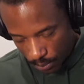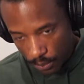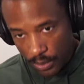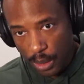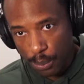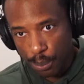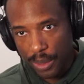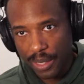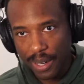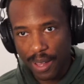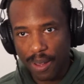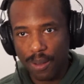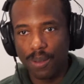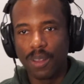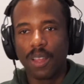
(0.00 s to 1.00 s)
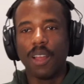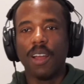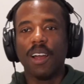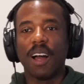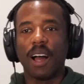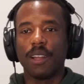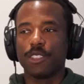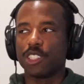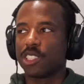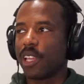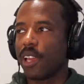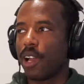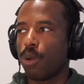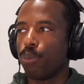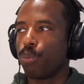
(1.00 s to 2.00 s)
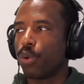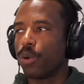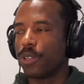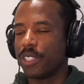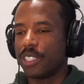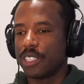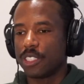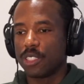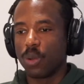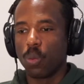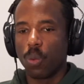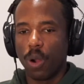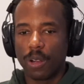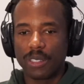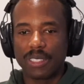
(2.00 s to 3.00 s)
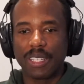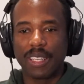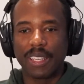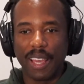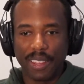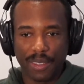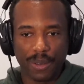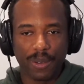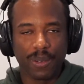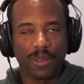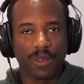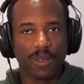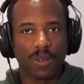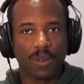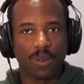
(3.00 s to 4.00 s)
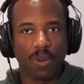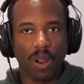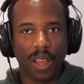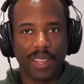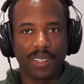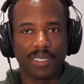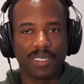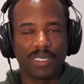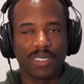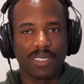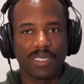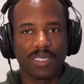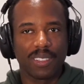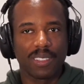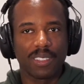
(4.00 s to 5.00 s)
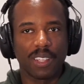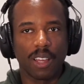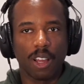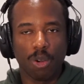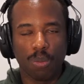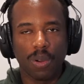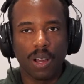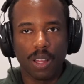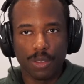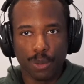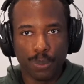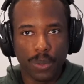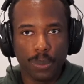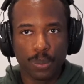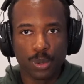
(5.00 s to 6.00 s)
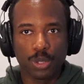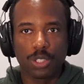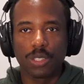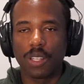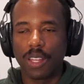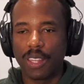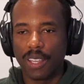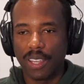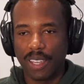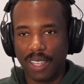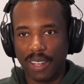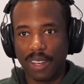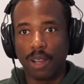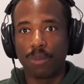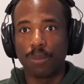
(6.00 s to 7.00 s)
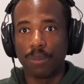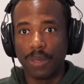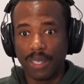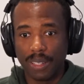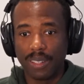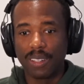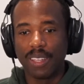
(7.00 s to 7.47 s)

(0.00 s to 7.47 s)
But now I understand how important it is to work together, right? To help other people so that they can help me.